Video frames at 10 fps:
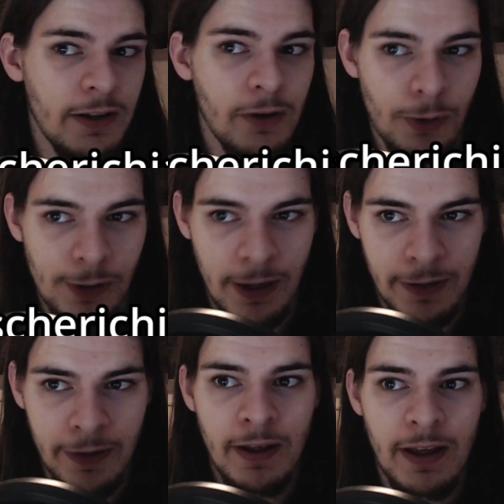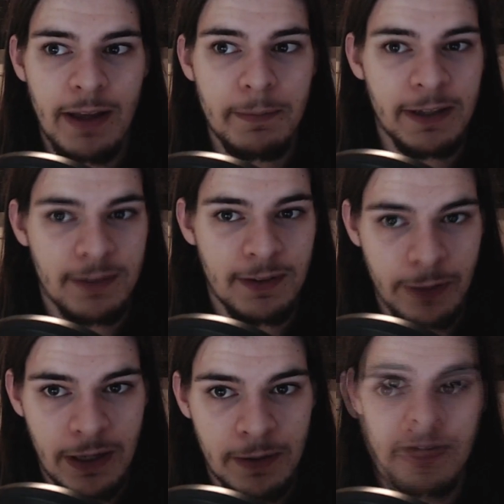coli, a
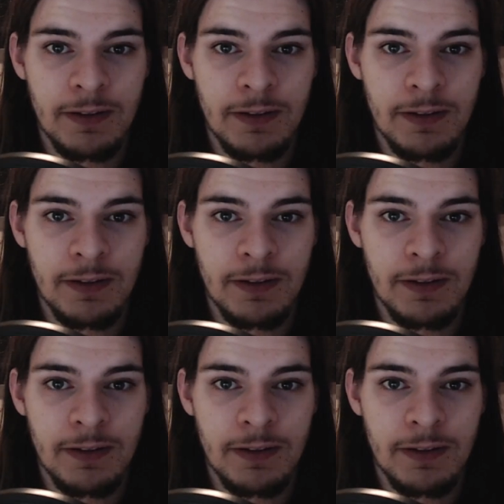bacteria.